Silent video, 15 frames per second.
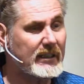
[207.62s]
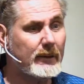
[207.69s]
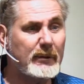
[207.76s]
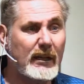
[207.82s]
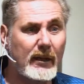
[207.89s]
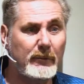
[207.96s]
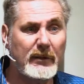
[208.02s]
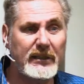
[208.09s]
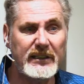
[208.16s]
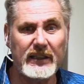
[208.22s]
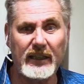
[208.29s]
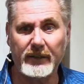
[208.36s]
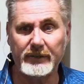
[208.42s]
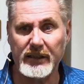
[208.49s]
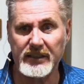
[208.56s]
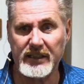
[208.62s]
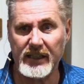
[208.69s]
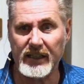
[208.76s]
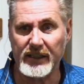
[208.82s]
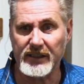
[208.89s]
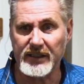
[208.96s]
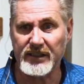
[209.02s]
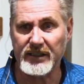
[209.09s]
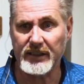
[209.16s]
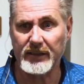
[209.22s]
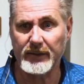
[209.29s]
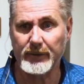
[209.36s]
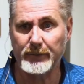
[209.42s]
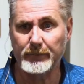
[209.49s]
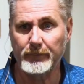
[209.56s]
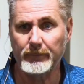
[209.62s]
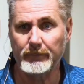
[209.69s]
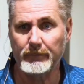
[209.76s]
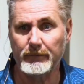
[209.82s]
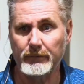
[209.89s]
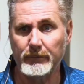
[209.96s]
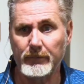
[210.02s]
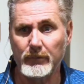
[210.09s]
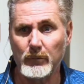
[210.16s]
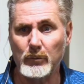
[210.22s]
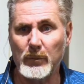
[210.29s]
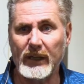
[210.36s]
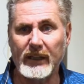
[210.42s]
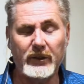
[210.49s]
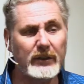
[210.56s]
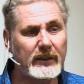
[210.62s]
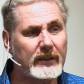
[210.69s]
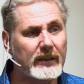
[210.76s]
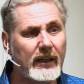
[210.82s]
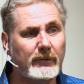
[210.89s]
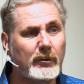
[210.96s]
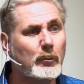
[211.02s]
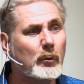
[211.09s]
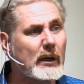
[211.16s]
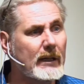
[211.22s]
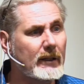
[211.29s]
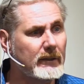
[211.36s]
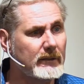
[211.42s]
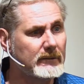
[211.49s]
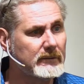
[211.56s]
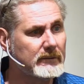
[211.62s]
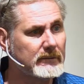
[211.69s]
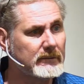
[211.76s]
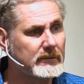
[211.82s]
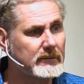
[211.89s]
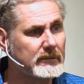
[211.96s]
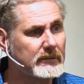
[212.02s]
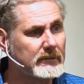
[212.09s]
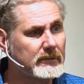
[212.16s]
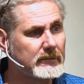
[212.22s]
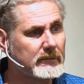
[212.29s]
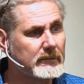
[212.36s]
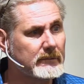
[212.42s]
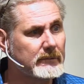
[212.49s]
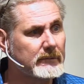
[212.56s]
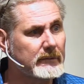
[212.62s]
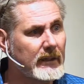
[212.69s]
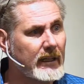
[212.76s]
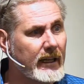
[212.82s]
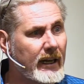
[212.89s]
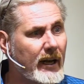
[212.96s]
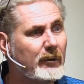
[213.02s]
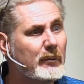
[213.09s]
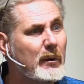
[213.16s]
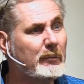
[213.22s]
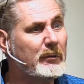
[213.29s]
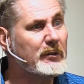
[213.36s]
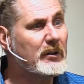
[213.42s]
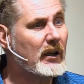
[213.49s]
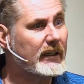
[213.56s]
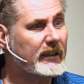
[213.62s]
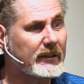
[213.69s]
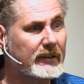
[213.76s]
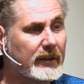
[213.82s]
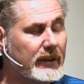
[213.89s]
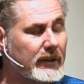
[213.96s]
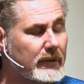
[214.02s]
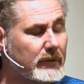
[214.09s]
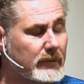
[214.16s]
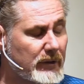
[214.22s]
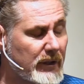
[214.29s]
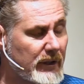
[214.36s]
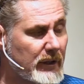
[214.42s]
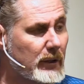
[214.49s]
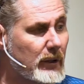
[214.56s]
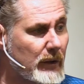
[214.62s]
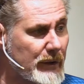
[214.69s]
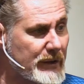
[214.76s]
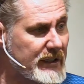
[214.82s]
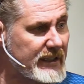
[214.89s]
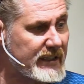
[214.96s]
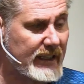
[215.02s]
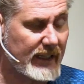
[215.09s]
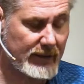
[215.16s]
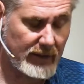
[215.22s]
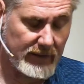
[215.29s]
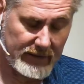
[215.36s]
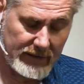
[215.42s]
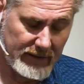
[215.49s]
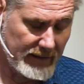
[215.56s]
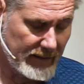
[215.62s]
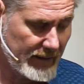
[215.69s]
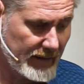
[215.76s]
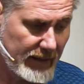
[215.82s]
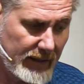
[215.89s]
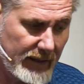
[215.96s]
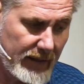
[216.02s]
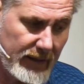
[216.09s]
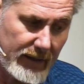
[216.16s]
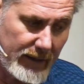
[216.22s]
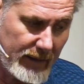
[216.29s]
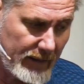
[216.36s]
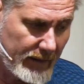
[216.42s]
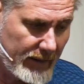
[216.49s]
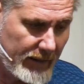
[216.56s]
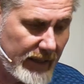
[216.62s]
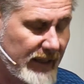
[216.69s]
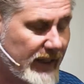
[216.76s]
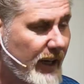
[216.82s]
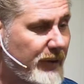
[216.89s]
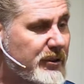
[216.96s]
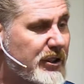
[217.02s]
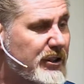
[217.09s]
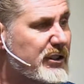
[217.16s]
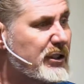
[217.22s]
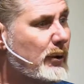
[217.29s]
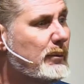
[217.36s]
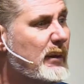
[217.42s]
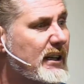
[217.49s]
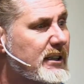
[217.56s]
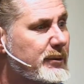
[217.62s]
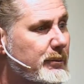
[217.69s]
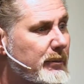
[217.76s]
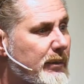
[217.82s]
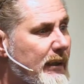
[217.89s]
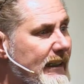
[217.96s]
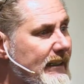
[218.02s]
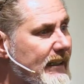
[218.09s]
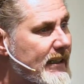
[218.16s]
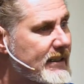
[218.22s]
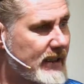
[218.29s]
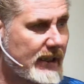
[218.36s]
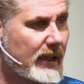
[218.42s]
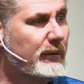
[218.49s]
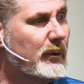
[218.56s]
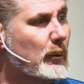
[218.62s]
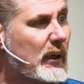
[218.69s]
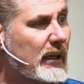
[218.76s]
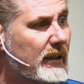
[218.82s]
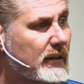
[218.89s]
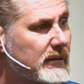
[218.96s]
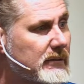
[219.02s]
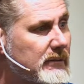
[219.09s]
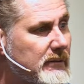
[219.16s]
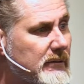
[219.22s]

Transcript: tell me how much he loved his kids, but he couldn't love them well. And I remember talking to the, to the girls and saying, Look, he loves you so much, but he doesn't love you well.